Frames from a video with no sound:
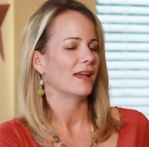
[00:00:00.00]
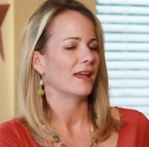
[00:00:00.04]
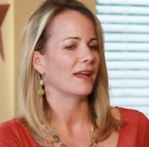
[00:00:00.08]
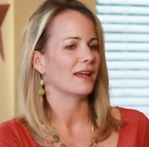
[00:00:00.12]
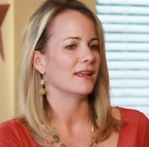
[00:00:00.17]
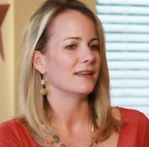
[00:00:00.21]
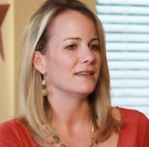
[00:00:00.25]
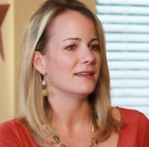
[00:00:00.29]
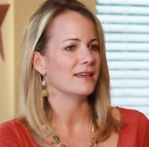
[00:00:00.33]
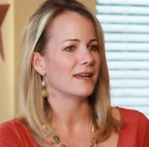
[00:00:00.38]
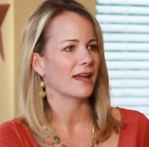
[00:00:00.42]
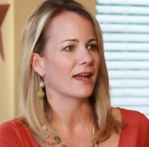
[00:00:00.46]

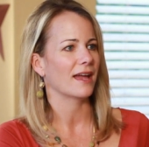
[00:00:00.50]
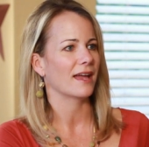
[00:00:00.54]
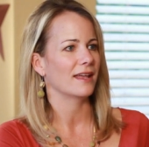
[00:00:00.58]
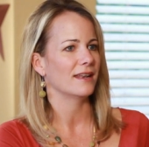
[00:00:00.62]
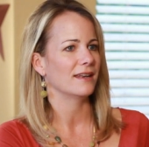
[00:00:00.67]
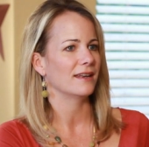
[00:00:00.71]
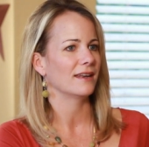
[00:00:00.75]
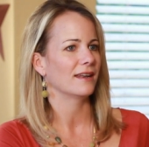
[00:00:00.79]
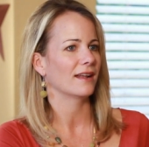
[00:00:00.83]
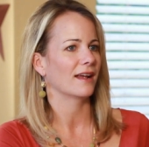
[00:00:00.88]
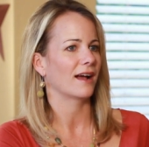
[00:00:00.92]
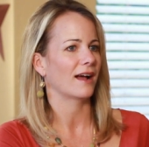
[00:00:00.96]
and
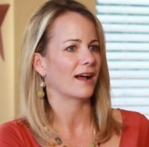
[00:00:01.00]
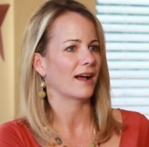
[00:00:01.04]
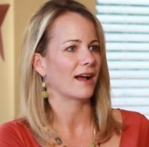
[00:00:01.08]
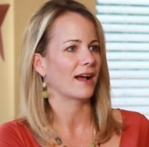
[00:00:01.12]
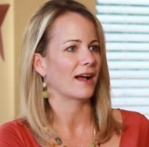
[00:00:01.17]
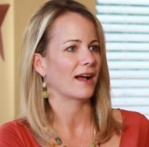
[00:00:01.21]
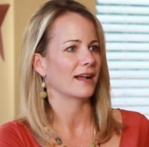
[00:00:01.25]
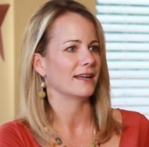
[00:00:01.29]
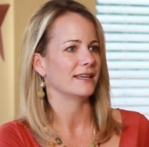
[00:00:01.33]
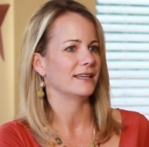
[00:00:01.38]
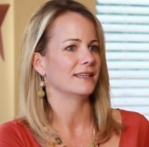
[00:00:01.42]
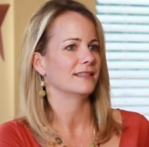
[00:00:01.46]
yet
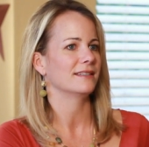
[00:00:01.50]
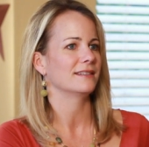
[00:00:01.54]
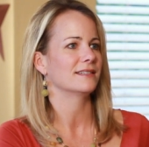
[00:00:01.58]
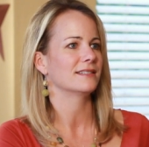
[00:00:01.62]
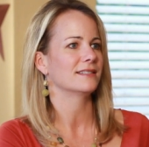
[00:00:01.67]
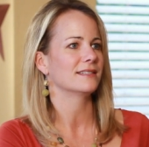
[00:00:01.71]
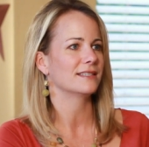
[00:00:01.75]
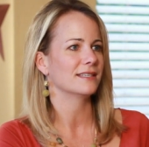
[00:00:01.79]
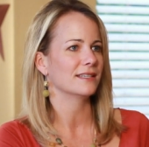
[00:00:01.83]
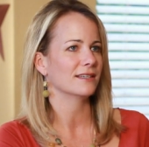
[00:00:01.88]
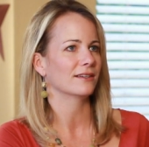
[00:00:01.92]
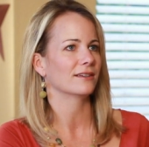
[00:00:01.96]
I
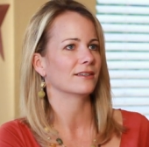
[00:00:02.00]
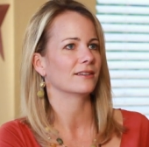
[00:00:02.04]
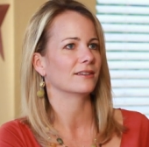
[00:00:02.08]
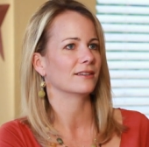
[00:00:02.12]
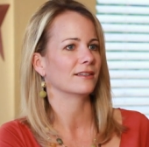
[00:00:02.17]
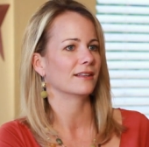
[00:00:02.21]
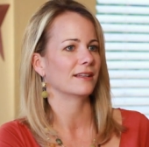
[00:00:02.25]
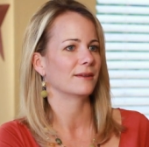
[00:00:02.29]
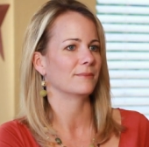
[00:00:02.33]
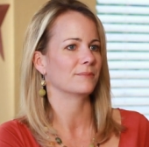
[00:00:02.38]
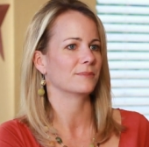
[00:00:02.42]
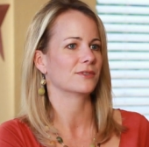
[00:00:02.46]

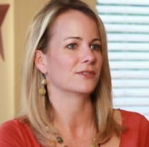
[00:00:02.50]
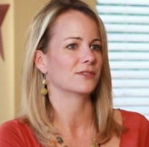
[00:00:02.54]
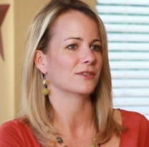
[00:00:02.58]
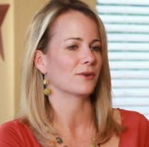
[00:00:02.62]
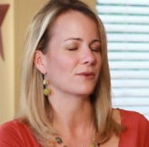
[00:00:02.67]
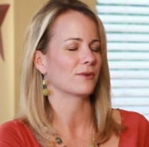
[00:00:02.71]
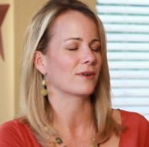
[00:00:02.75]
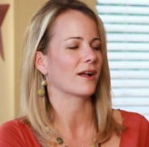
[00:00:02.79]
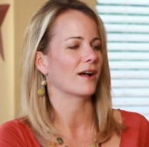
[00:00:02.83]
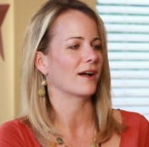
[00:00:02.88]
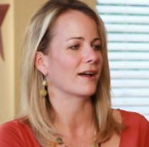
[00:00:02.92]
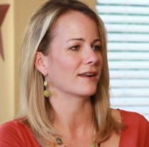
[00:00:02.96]
still am
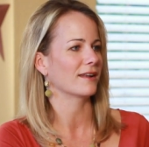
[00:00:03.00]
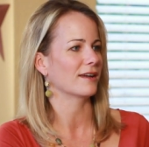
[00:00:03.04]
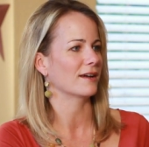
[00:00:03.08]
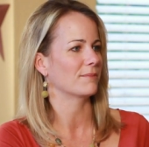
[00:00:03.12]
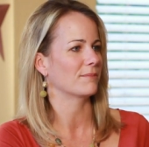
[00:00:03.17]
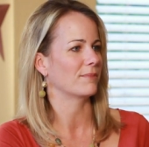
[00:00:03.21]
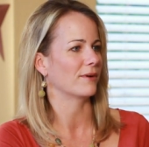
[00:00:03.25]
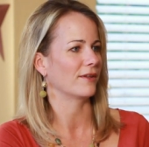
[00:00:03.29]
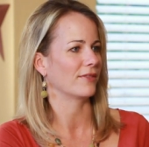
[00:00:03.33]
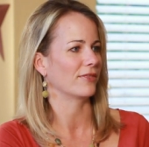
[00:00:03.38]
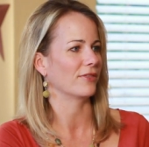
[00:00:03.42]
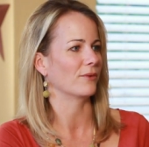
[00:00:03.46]
so caught
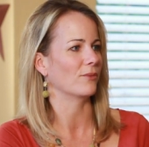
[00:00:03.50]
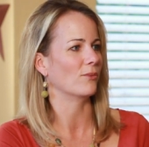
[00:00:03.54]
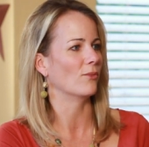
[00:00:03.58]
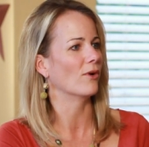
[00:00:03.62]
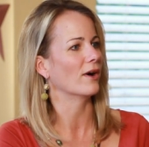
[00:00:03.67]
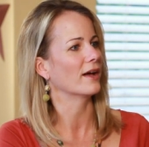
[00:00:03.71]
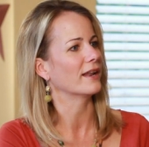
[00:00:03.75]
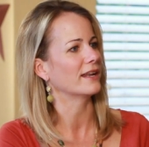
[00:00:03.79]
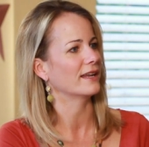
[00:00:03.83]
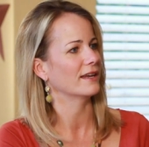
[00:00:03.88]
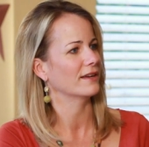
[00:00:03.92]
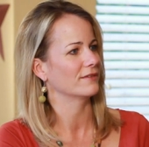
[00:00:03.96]
up on the
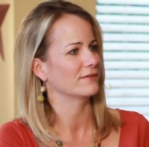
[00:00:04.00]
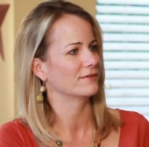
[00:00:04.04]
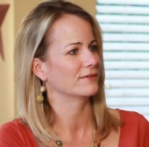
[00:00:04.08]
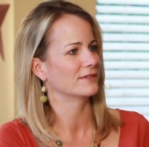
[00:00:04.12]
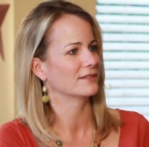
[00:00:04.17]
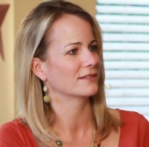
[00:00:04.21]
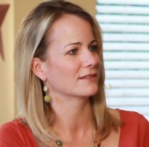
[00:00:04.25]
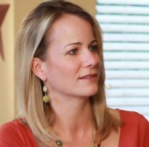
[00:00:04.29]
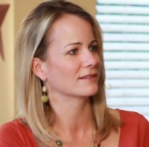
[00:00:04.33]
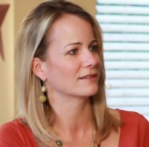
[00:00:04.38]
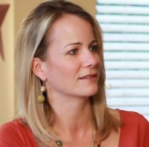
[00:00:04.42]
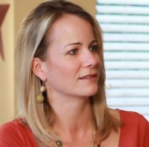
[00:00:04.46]
what
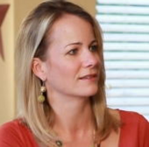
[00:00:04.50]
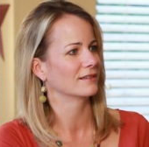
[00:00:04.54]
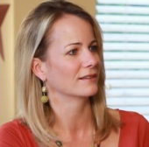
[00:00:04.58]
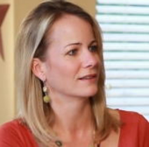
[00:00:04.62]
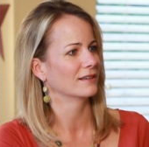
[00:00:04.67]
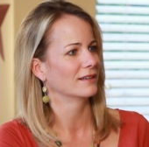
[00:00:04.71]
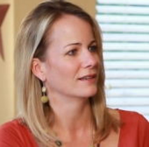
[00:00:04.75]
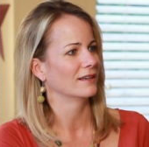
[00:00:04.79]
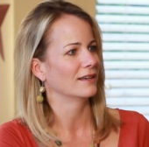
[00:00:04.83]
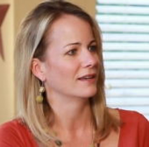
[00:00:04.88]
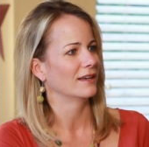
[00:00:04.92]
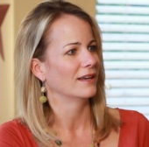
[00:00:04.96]
ifs.
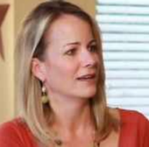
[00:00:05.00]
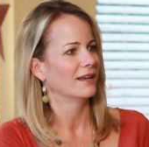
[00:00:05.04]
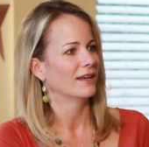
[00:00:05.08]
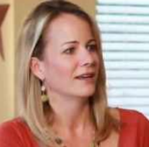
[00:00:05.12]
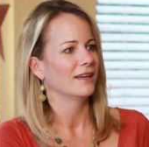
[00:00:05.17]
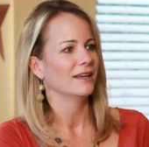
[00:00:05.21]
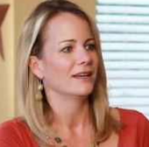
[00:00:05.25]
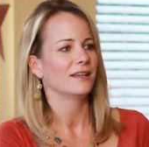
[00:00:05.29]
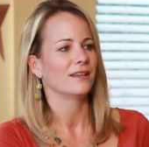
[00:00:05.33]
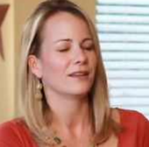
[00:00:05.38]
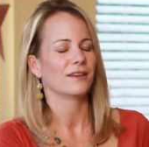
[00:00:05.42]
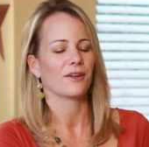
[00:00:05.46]

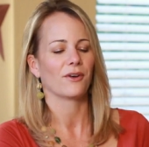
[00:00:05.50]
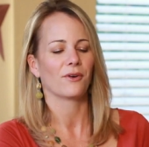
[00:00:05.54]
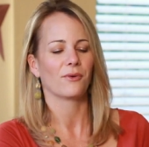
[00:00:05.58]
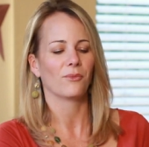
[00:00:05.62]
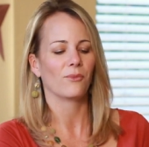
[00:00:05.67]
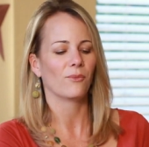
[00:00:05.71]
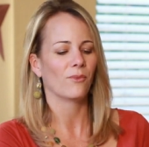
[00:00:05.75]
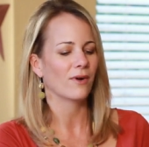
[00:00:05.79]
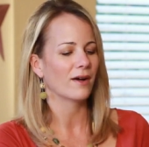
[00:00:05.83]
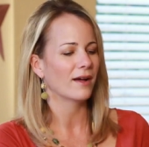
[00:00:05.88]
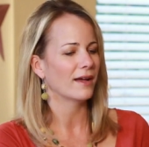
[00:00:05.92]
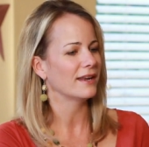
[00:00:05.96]
You know,
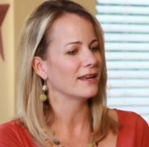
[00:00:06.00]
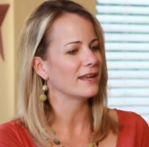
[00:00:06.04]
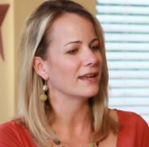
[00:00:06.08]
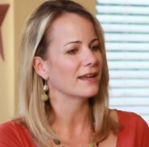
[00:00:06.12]
what